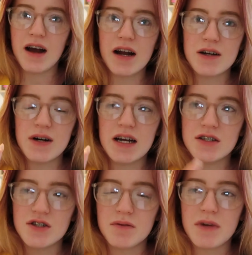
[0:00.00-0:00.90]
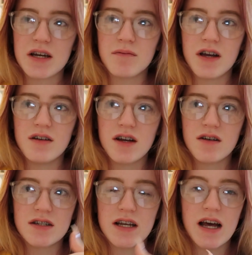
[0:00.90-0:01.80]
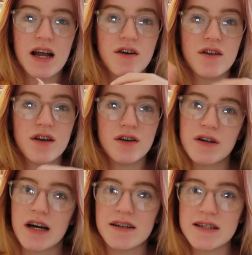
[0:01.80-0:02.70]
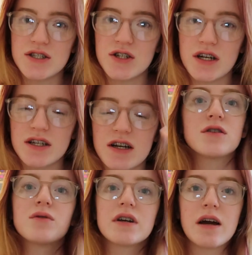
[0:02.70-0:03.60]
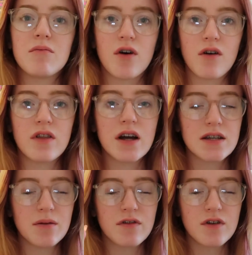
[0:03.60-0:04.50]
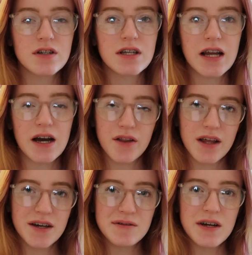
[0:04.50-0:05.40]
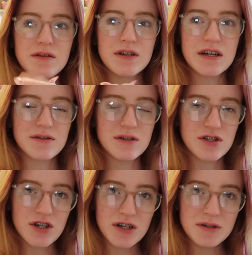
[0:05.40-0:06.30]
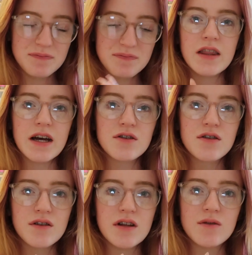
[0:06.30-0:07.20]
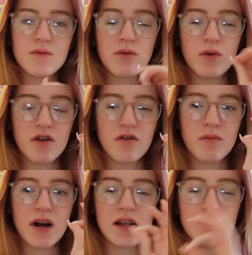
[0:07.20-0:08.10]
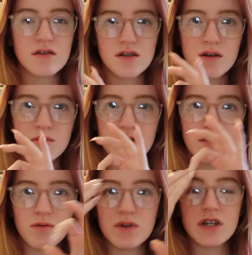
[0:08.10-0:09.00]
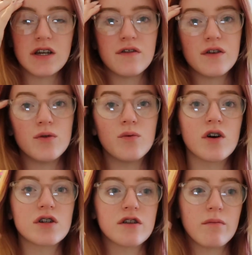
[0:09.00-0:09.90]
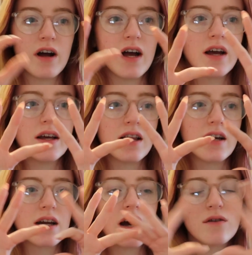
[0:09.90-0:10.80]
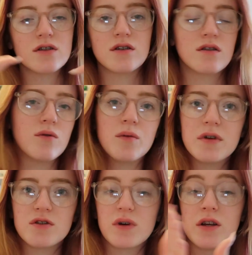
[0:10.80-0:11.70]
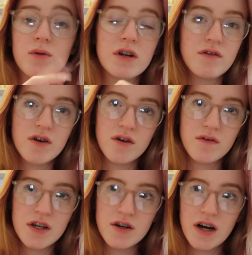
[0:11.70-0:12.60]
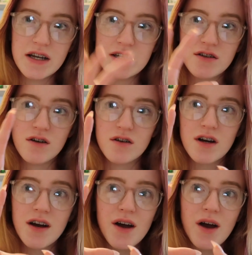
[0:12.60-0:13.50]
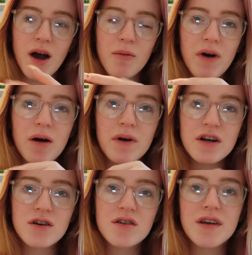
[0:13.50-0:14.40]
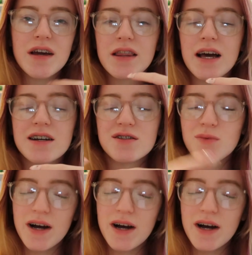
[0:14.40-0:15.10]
I quite enjoy making my uni content. I know that you guys enjoy it. I just want to get more of that type of content out there for you guys to enjoy, and that does link with one of my long-term goals, which if you watched my like how to glow up in 2024 video, I did talk about my goals in that as